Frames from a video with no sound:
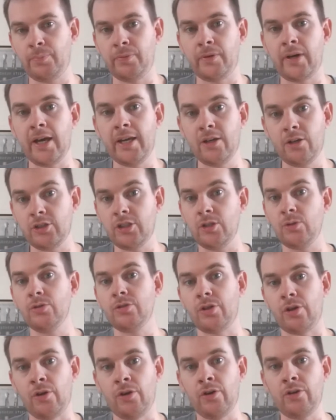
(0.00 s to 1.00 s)
play because he
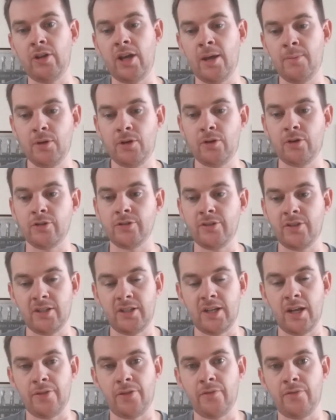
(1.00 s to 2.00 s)
was hurt and because of the
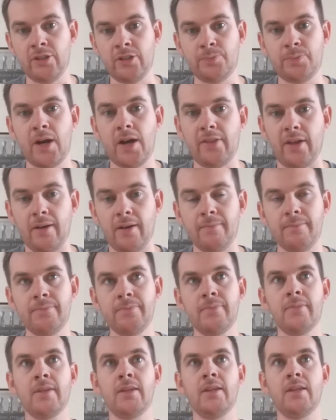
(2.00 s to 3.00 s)
death of his brother
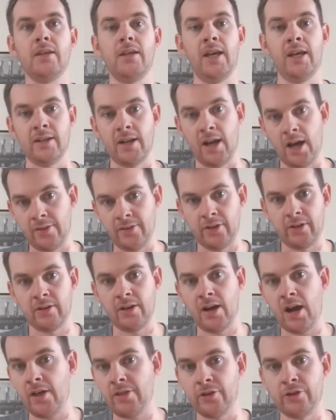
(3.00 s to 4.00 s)
and other
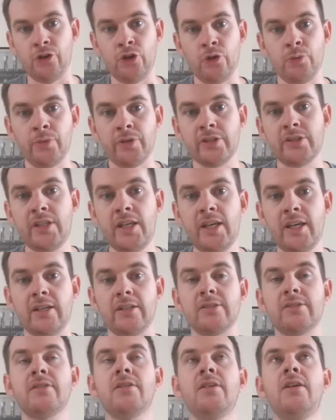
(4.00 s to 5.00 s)
other numerous
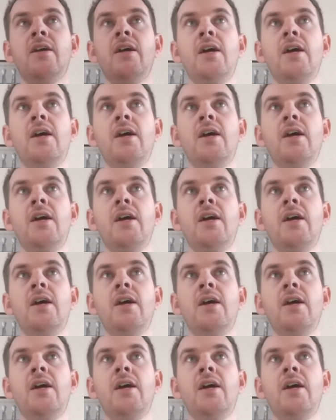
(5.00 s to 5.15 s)
things.